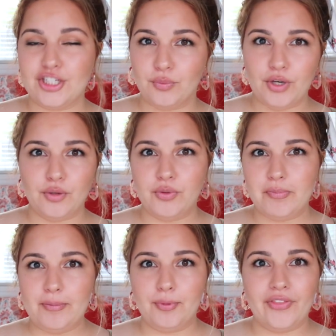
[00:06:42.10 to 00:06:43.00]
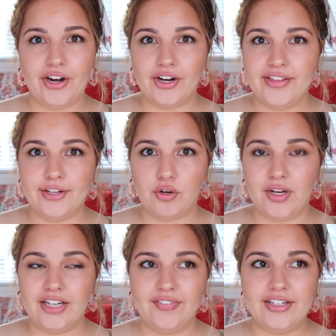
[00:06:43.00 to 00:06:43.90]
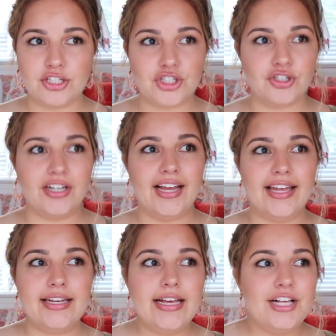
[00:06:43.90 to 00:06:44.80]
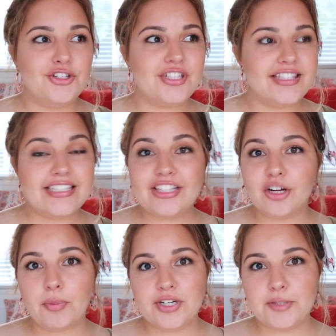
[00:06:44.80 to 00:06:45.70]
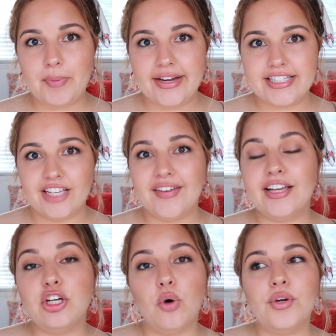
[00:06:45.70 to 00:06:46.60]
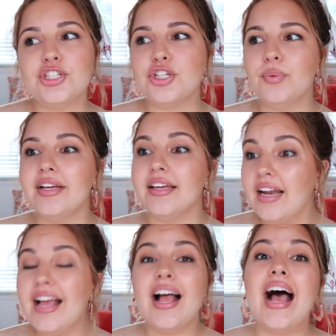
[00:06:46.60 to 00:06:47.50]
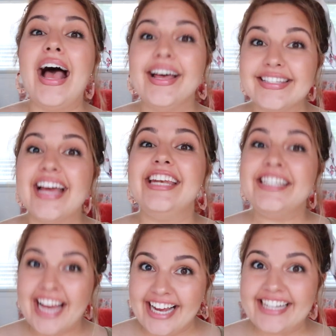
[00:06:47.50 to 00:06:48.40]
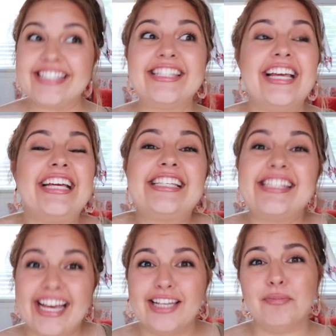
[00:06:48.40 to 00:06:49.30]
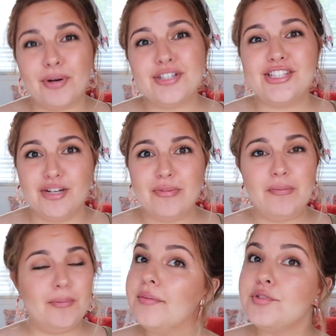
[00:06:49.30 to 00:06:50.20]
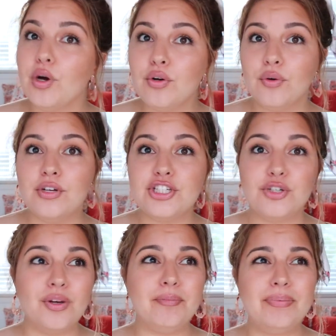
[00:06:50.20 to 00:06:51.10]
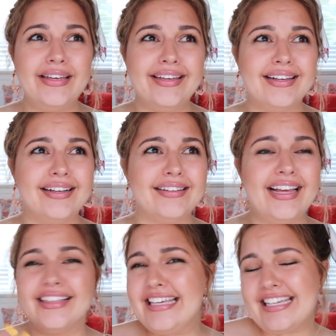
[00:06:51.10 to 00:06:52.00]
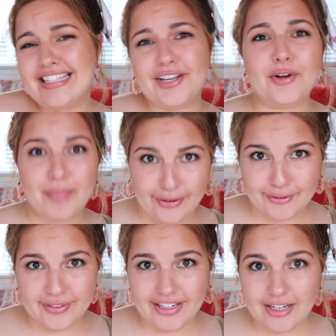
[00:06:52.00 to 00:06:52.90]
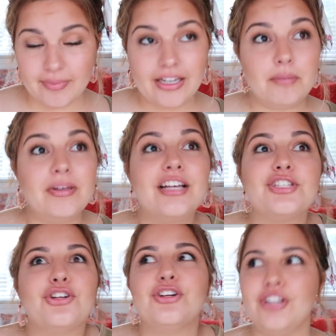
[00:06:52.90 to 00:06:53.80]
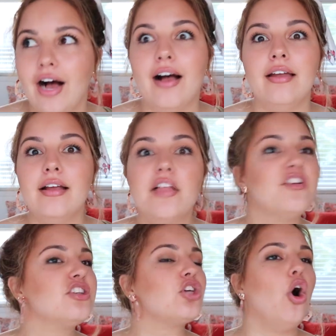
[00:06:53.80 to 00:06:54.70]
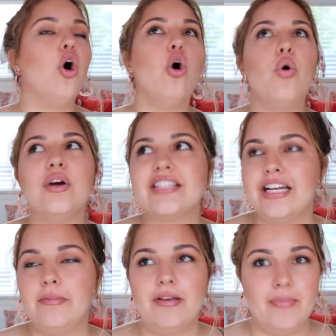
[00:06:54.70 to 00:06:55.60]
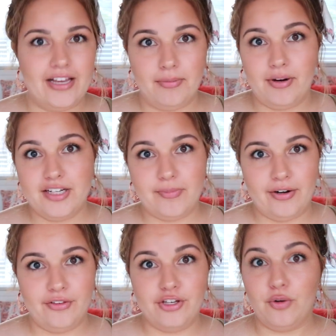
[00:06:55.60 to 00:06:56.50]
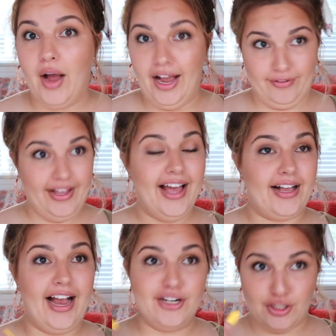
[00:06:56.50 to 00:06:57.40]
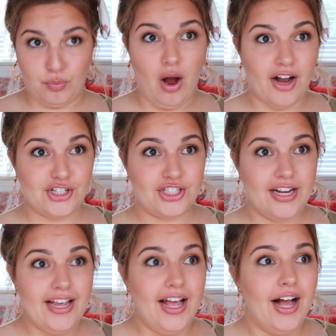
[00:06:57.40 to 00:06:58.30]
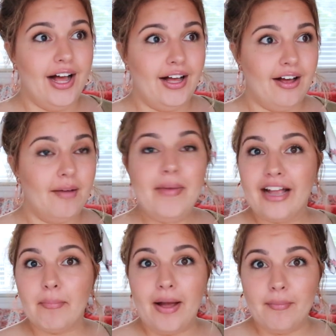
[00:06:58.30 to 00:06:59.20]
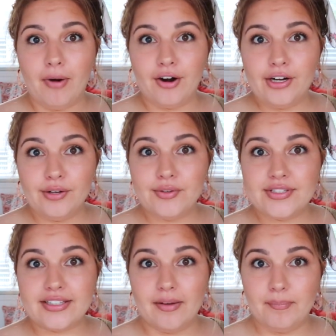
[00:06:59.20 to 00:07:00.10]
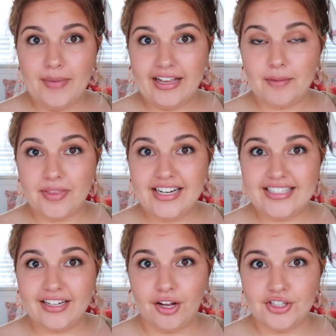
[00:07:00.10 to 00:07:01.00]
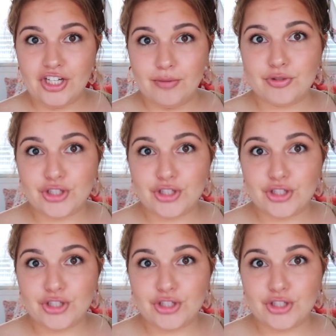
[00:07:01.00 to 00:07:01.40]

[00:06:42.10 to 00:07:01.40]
to work with people that are in the creative industry and just see their perspective and go into it as a nice, excited person to meet people. Don't go into it being like thinking that you're better than anybody because you're not. There's always gonna be a makeup artist better than you. Heck, I just watched makeup by Mario's makeup that he did on James